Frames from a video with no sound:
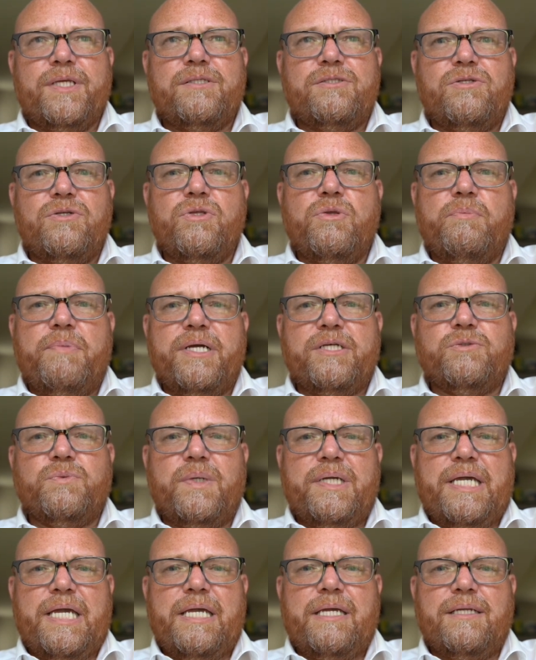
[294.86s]
do the best
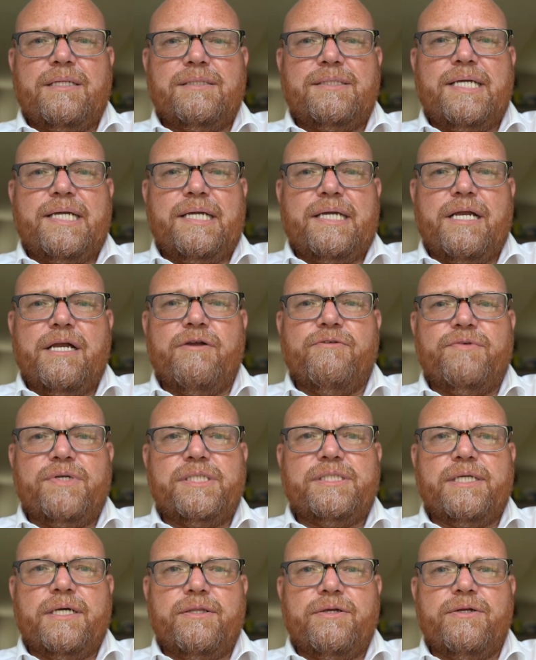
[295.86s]
we can to take care of
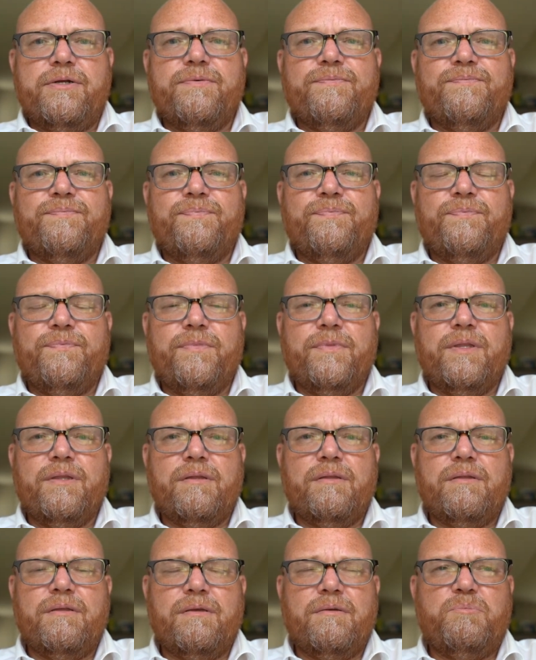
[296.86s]
each other,
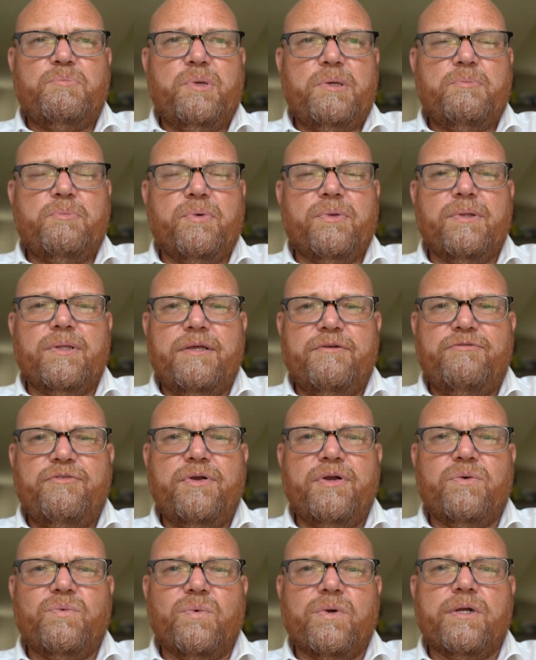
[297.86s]
the people who live
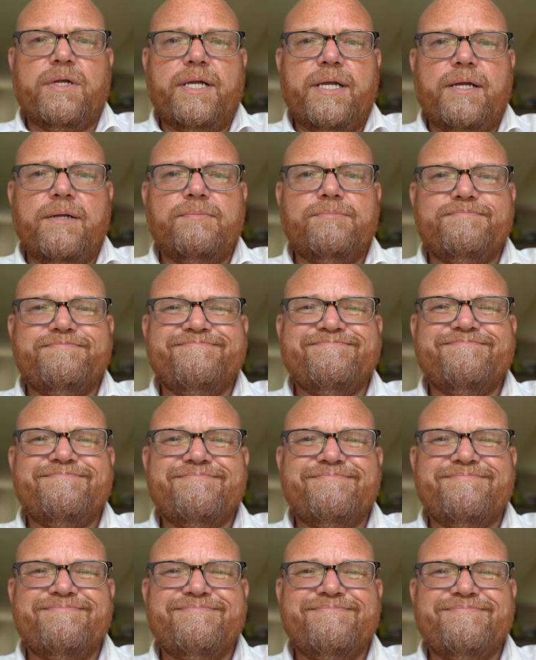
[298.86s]
here and work here.
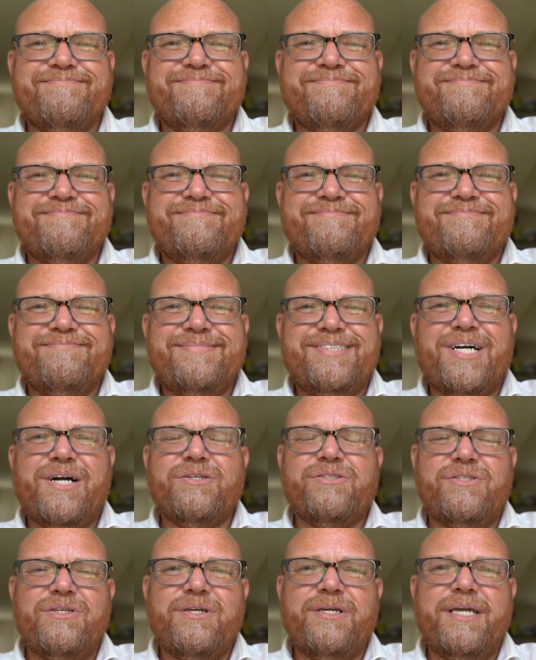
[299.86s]

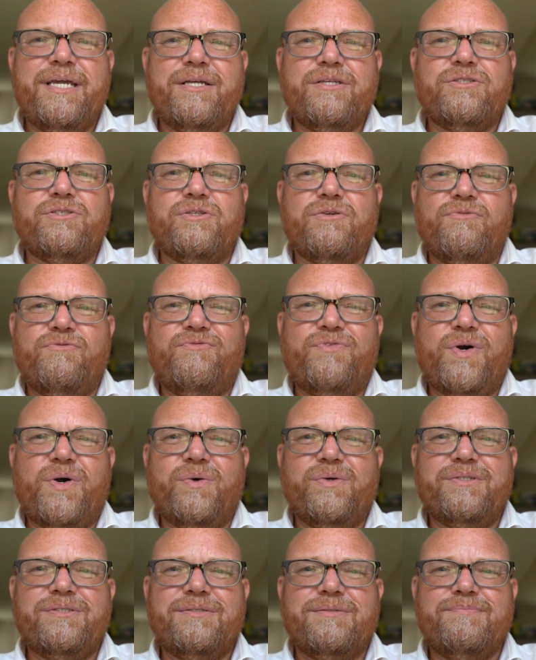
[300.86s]
Talk to you again soon,
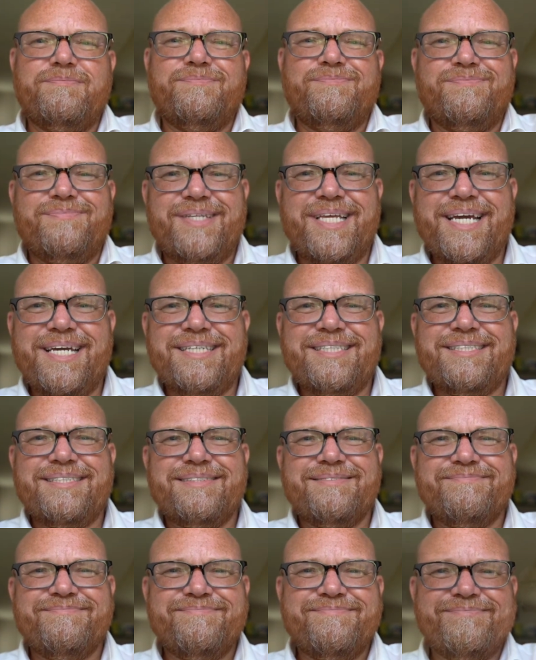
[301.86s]
folks. Thanks.